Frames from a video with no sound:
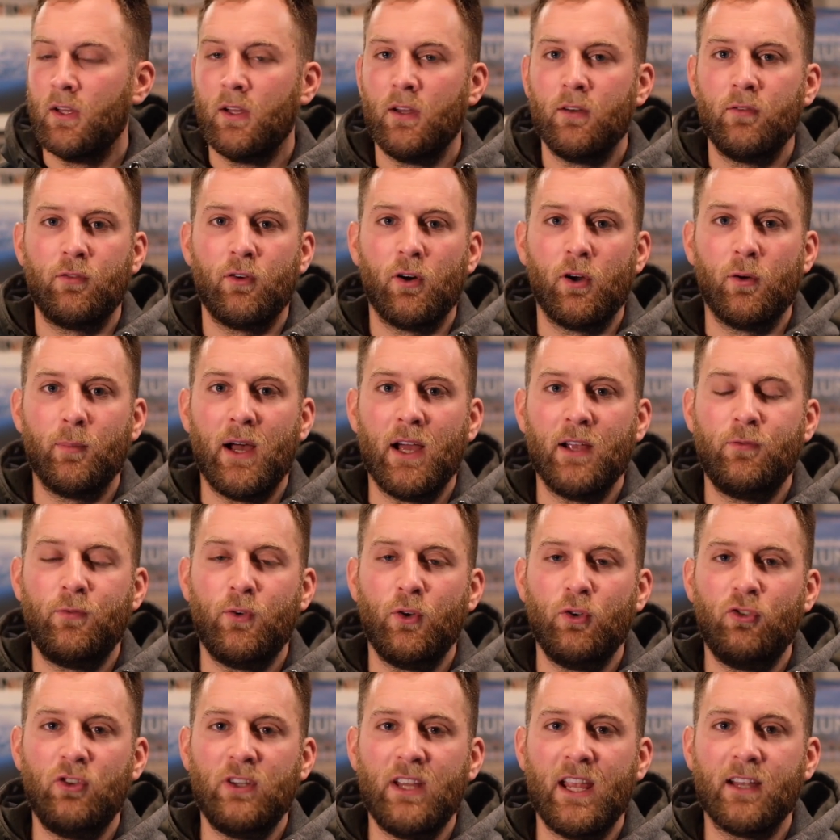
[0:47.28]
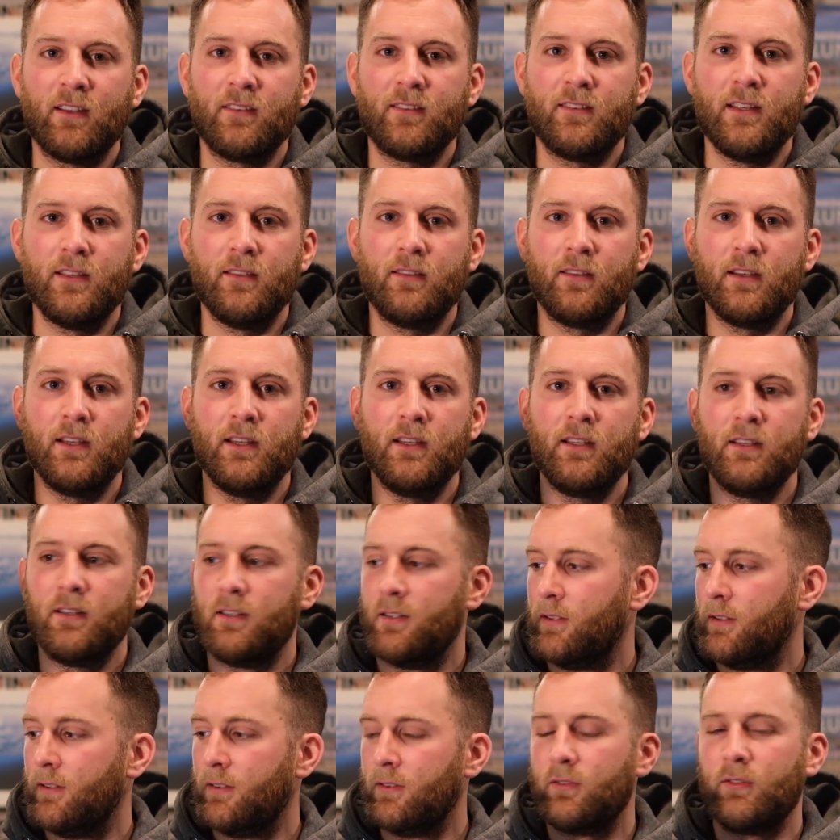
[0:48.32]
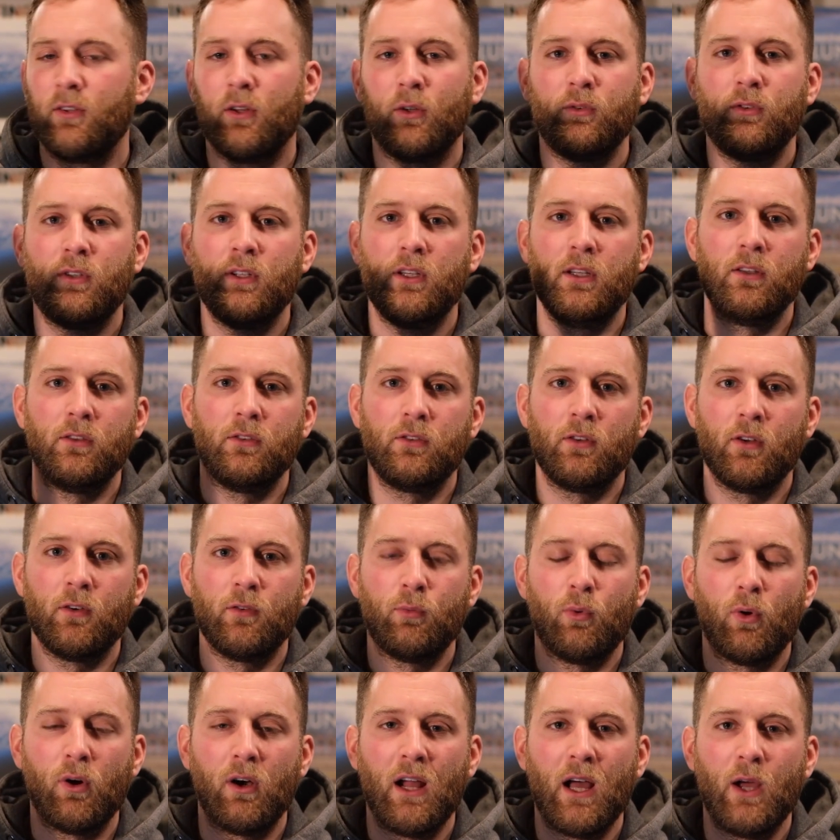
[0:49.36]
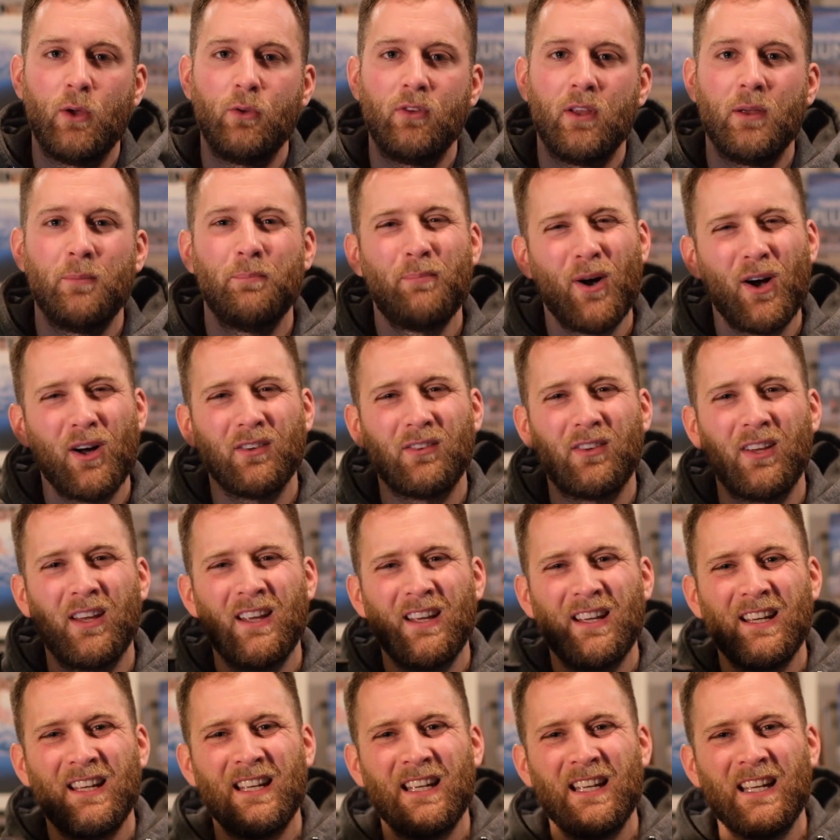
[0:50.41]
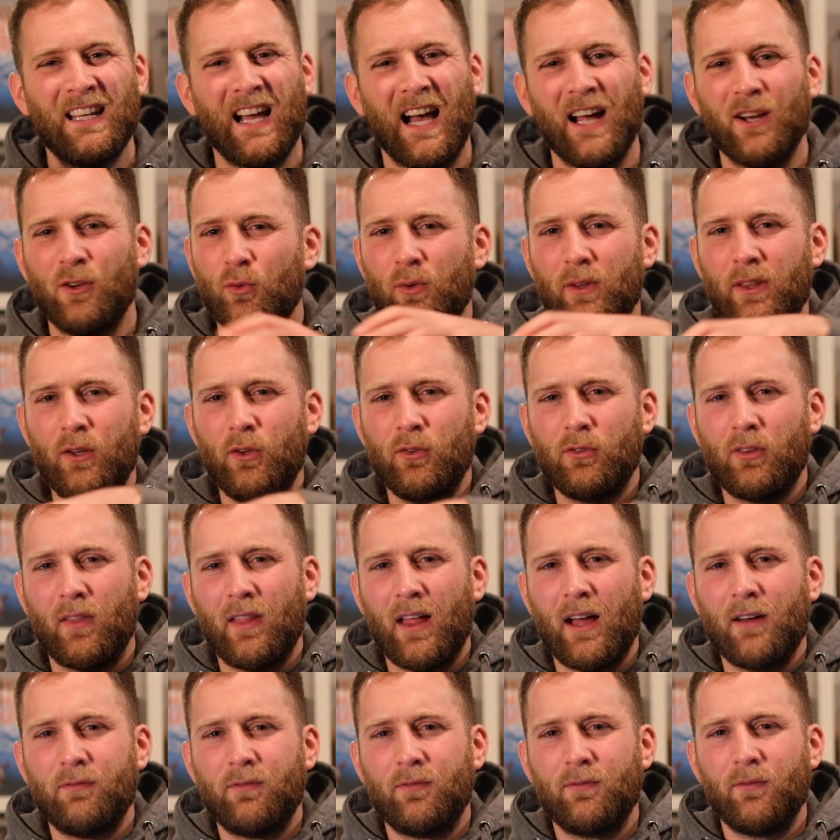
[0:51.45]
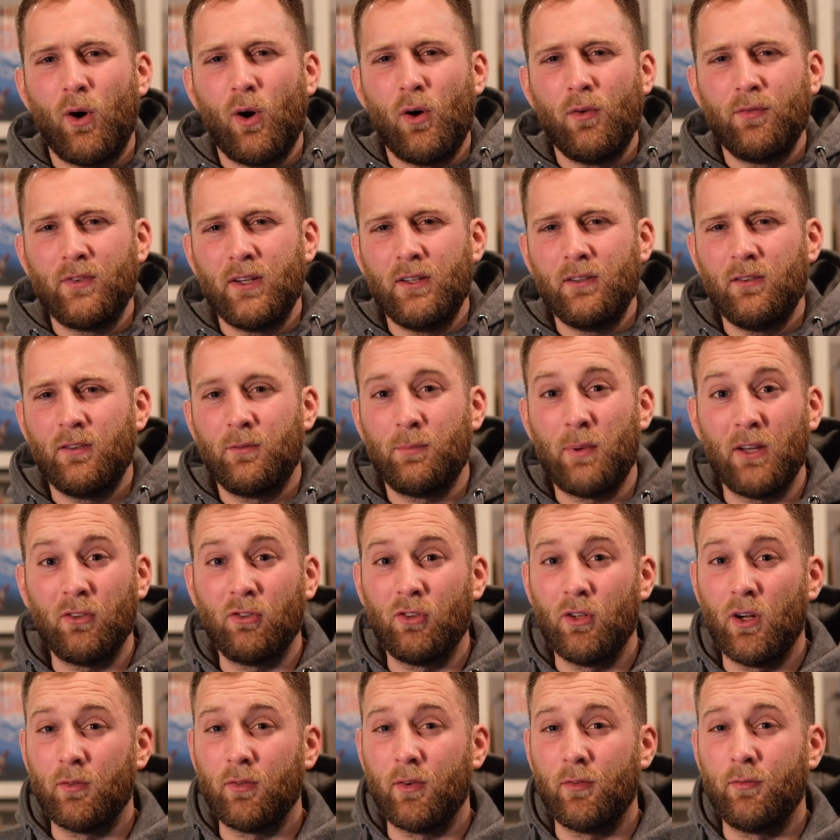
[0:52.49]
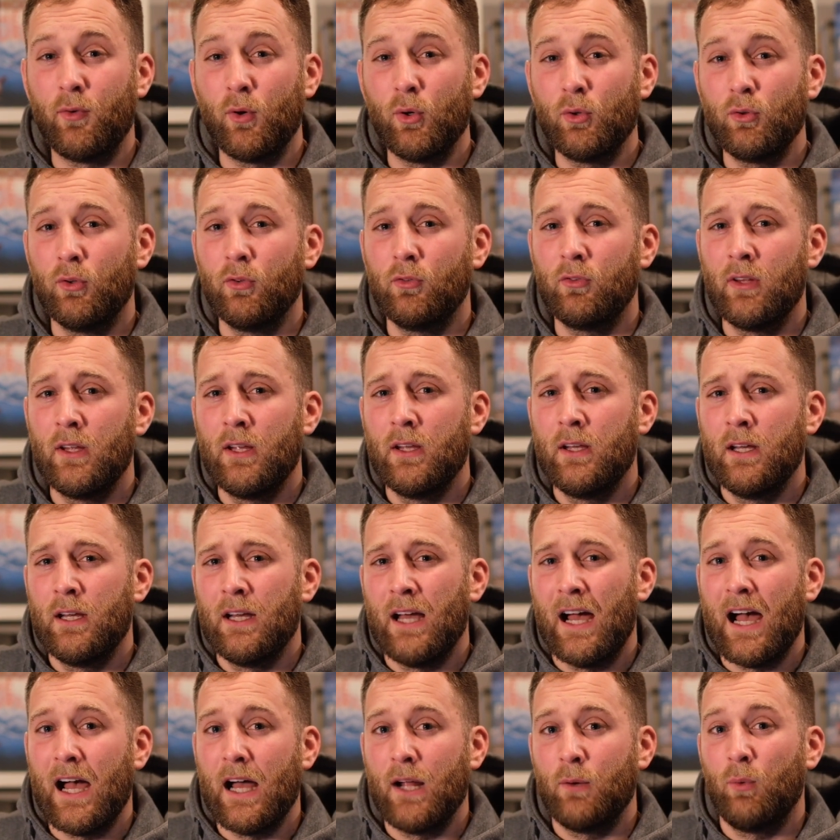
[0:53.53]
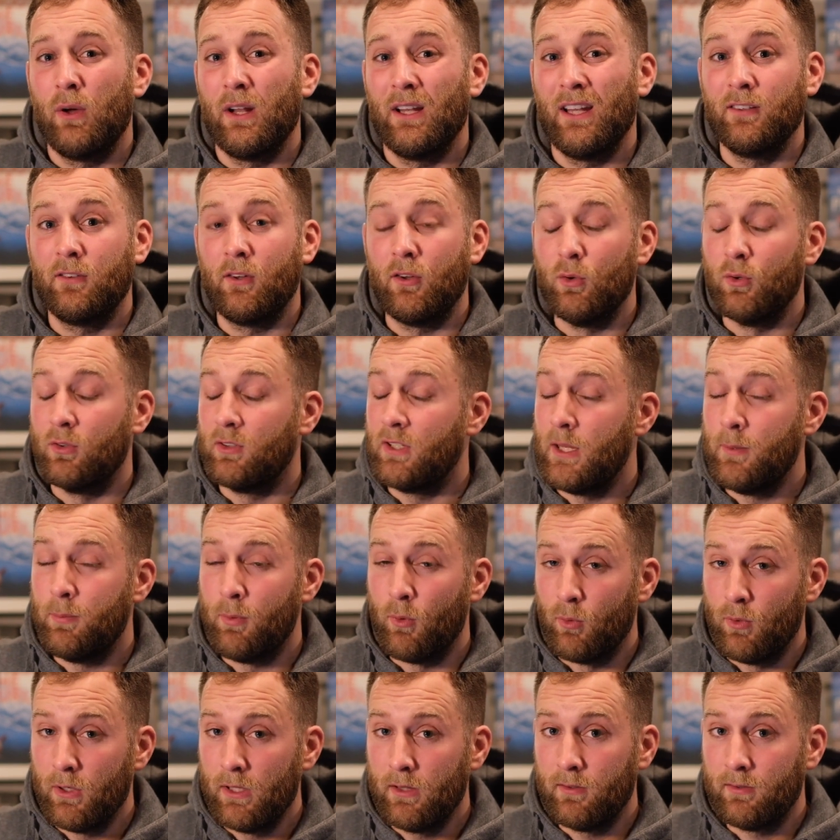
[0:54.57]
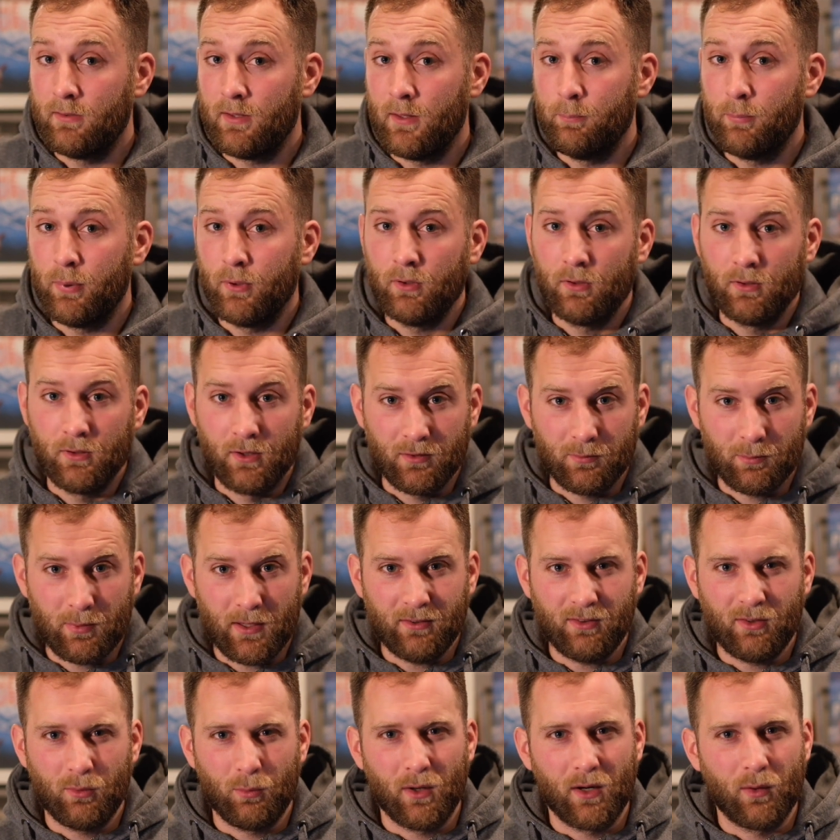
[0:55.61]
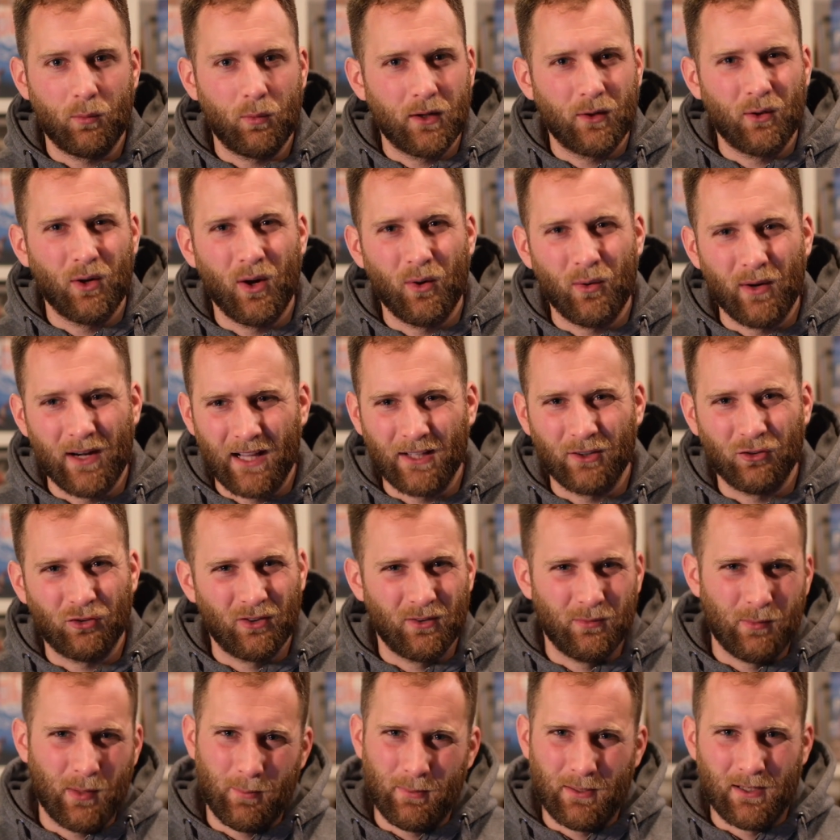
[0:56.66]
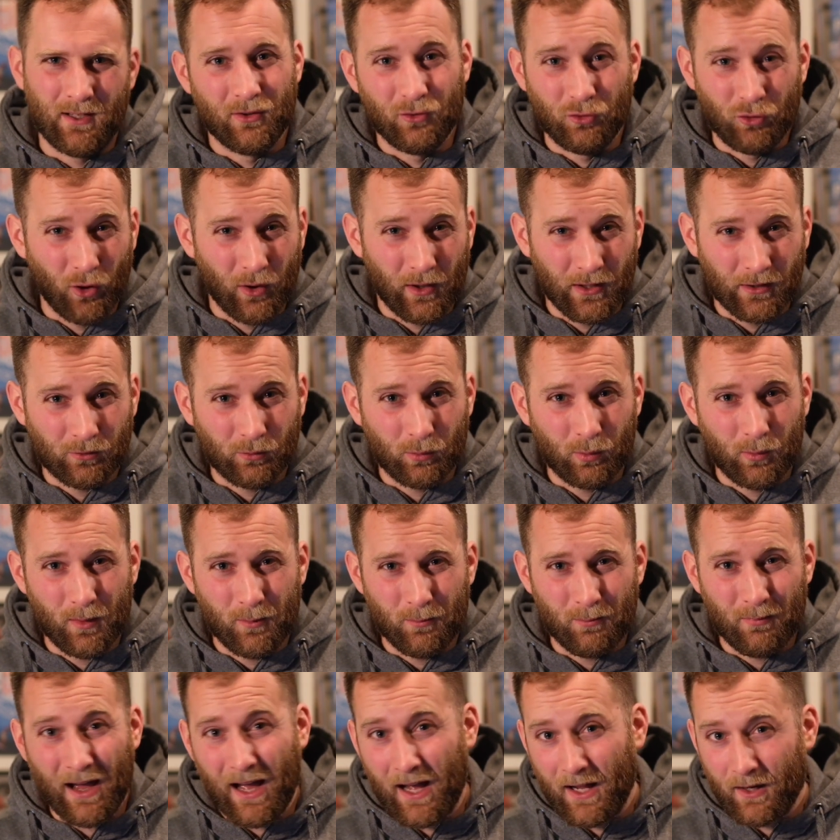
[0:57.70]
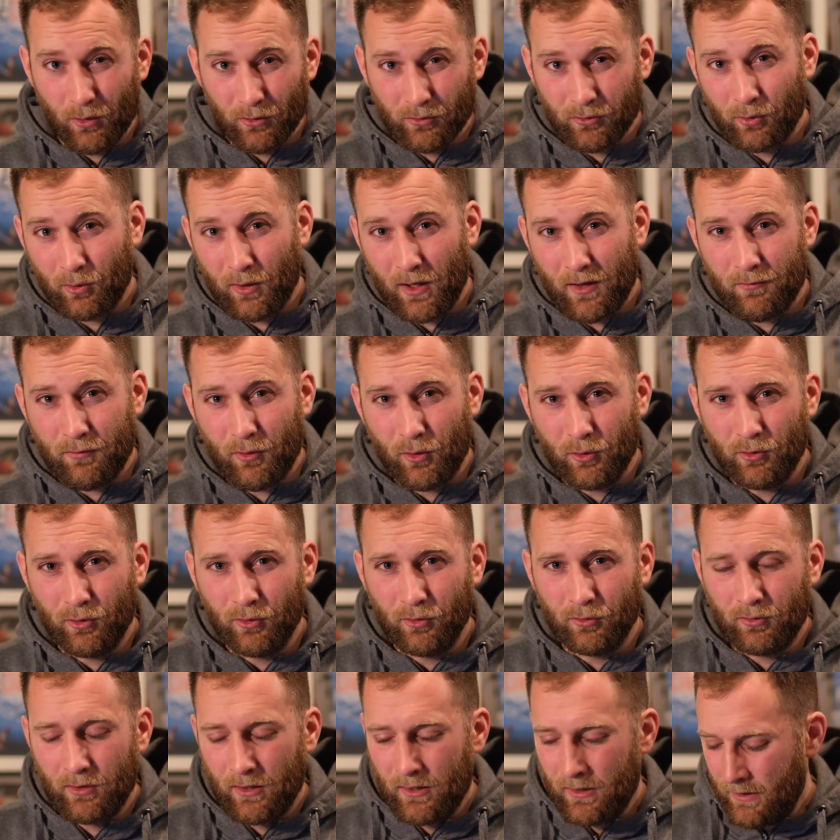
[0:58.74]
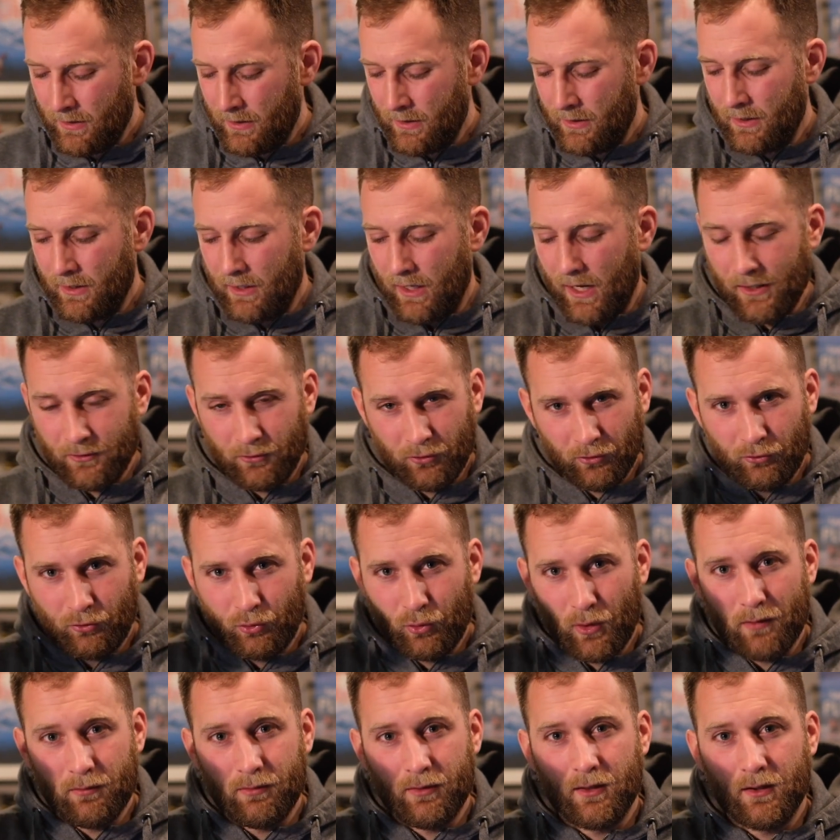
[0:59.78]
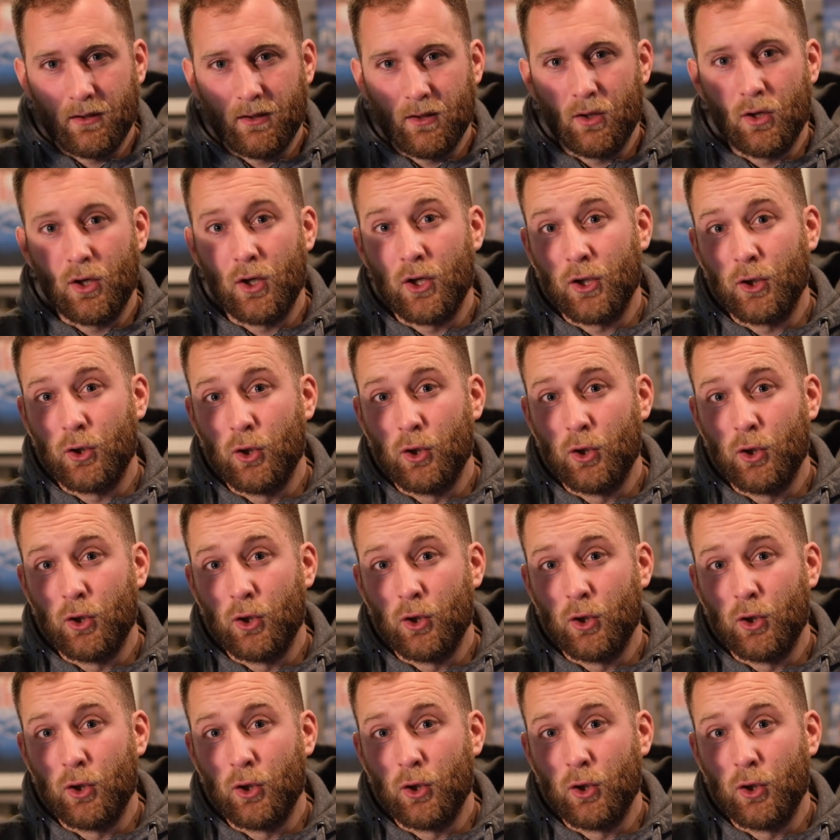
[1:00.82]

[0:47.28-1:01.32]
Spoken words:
for my Fuji X-T3 salty surf water housing, but I don't really use it that often, especially not for photos. And what I like to do is keep it really simple, especially when I want to go out and actually maybe enjoy a swim and also get photos. I just shoot everything on a